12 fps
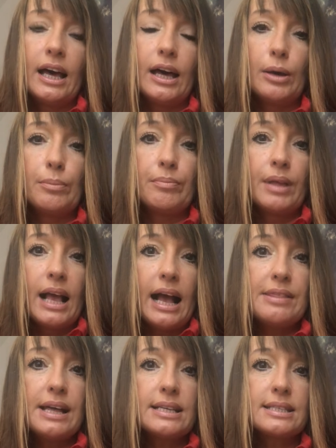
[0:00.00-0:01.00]
And
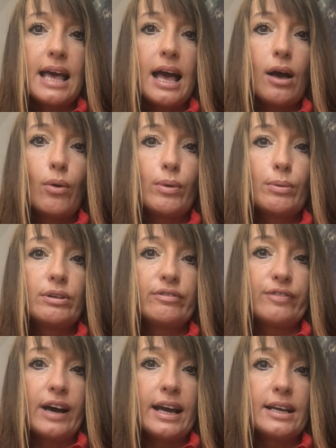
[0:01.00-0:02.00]
that's how we would
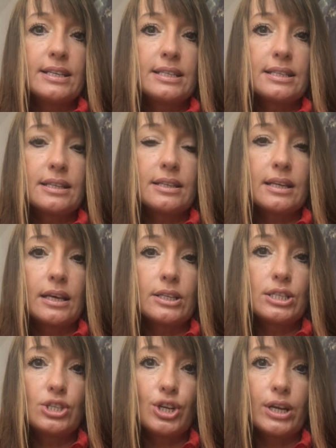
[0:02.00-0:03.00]
advise
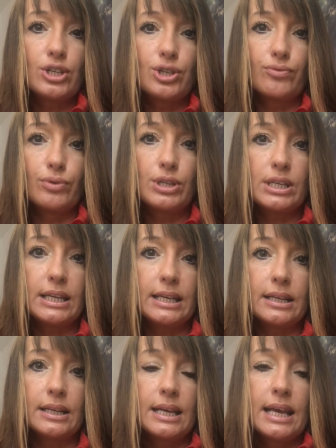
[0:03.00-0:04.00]
to change the
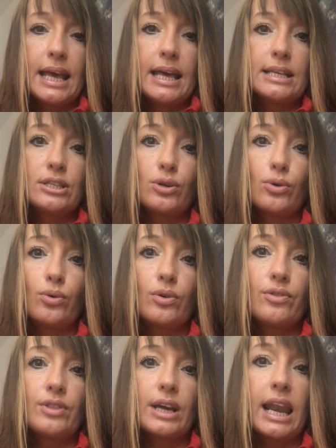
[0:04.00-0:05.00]
routine. So
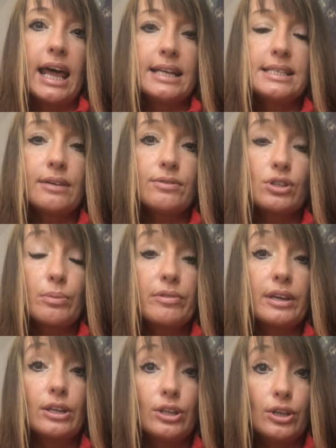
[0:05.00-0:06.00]
the clients have
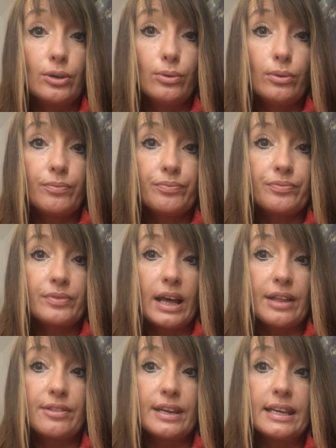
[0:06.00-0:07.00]
something new
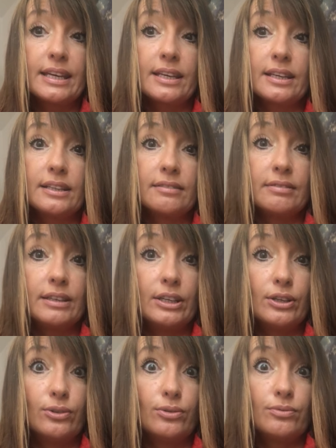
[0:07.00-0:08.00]
that they can,
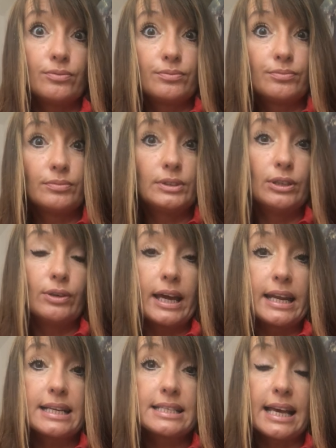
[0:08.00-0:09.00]
get
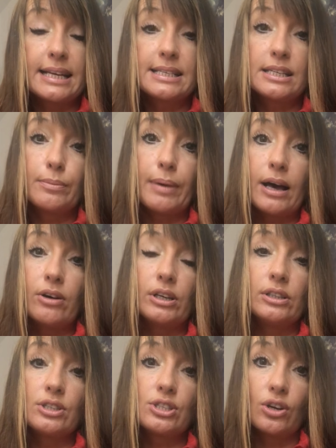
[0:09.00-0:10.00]
excited about
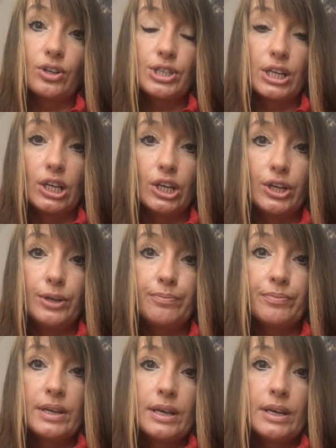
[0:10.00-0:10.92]
and start to learn.